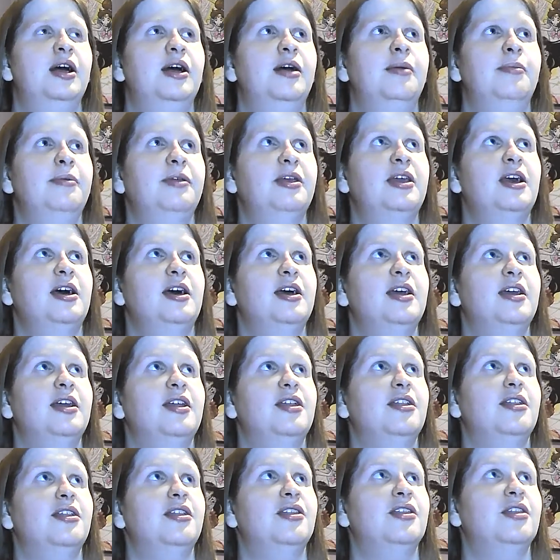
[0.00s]

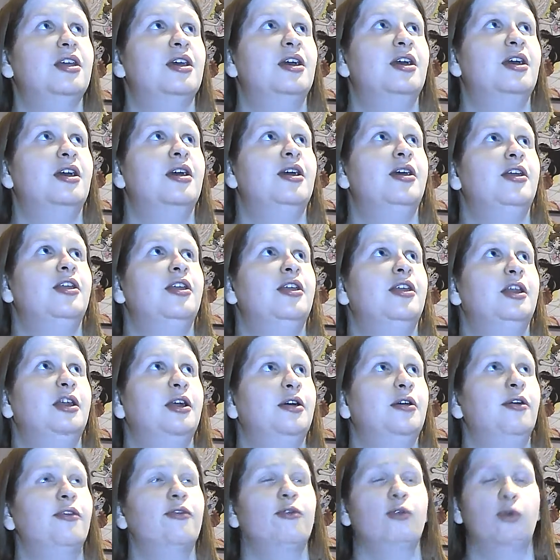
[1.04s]
because, you know,
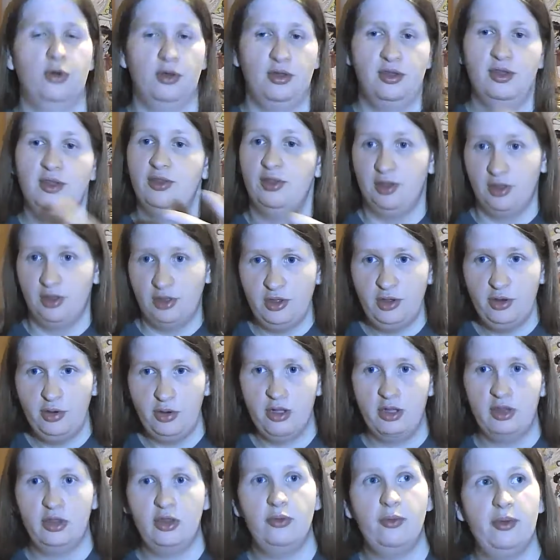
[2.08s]
of course, in the
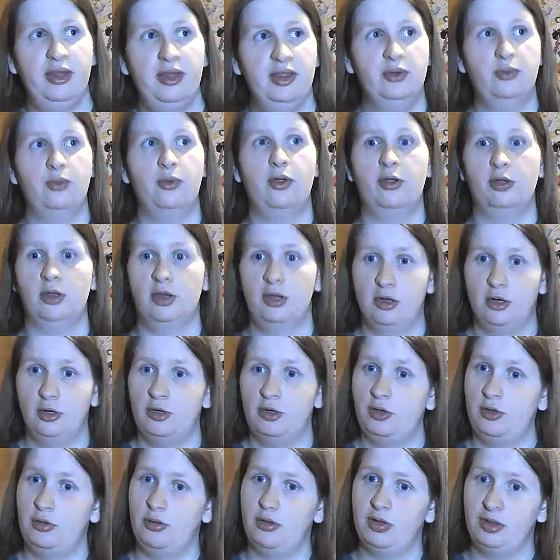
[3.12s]
series, the way that we're
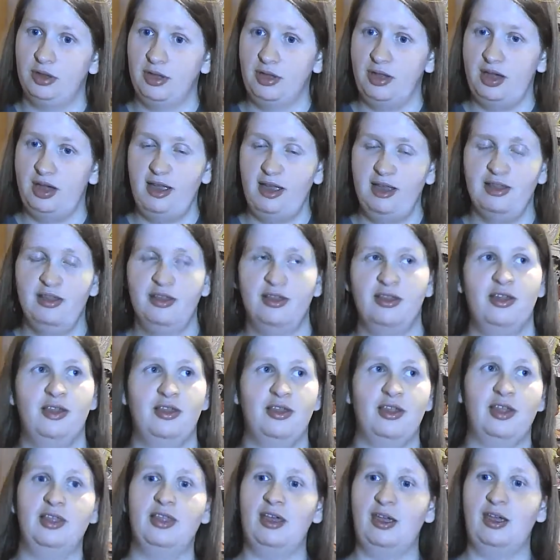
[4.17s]
introduced to the Titans is
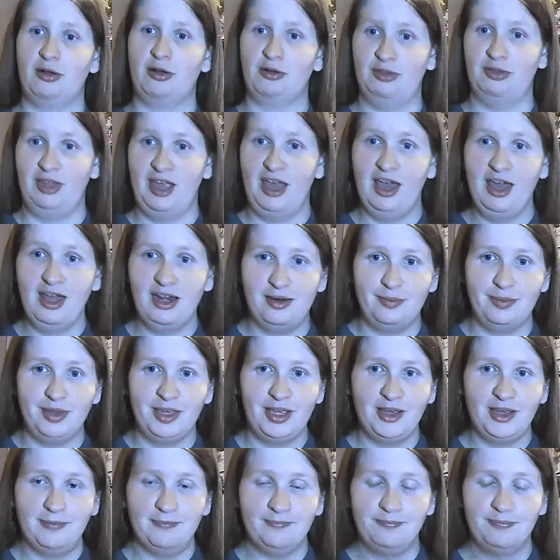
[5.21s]
that they are the enemy.
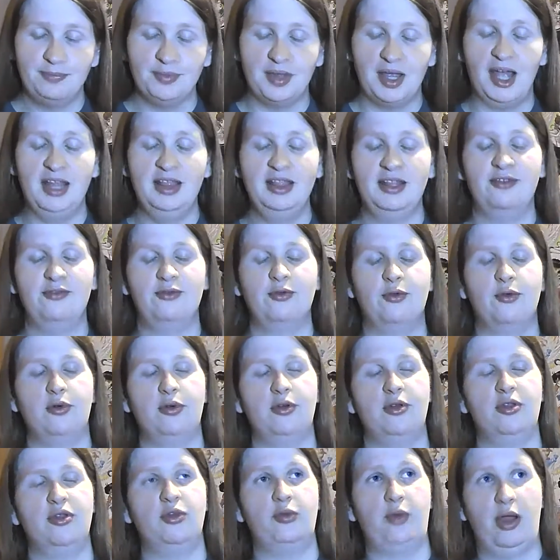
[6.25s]
And then, of
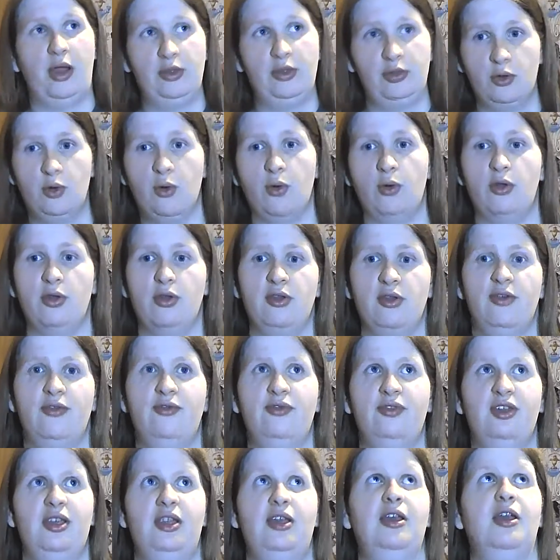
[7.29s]
course, throughout the course of
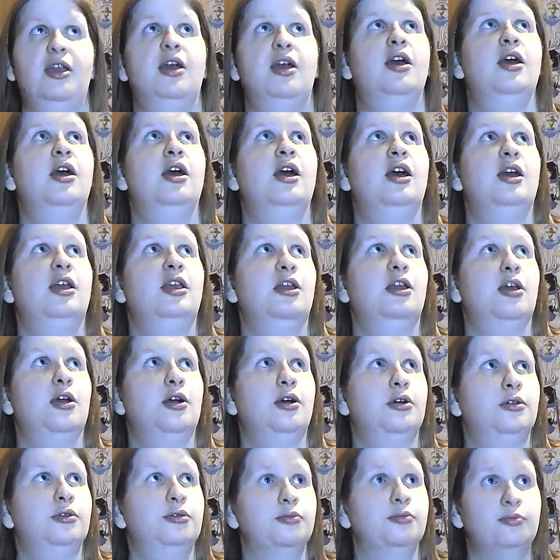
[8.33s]
the, you
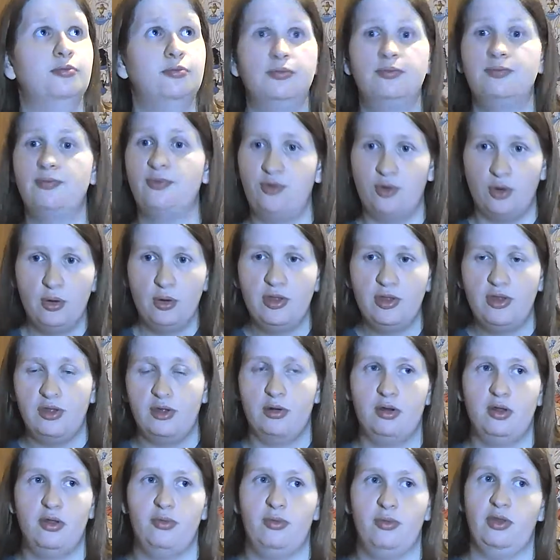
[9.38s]
know, first
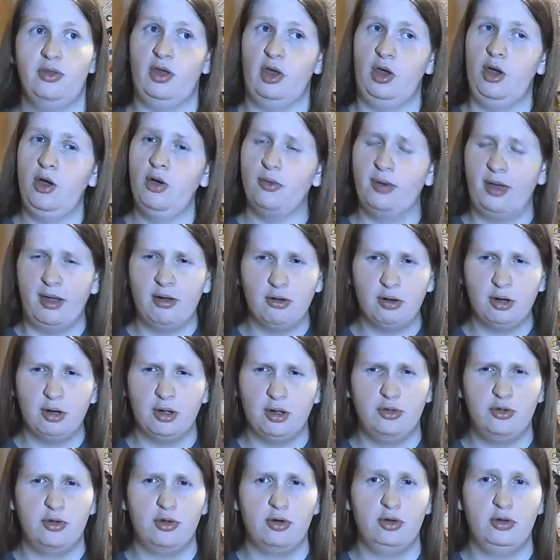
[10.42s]
series, we see, oh, Eren
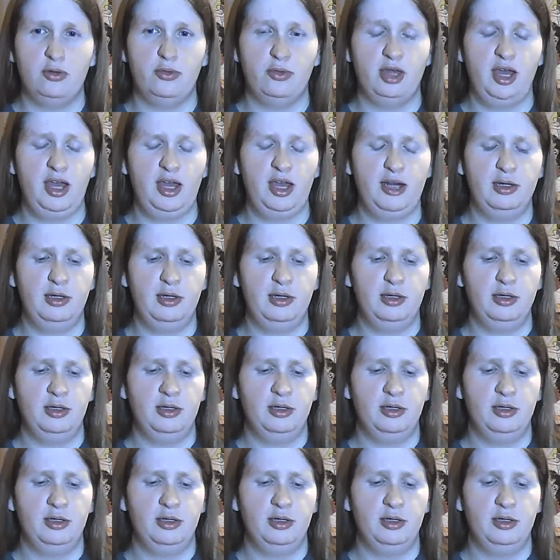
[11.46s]
can turn into a Titan.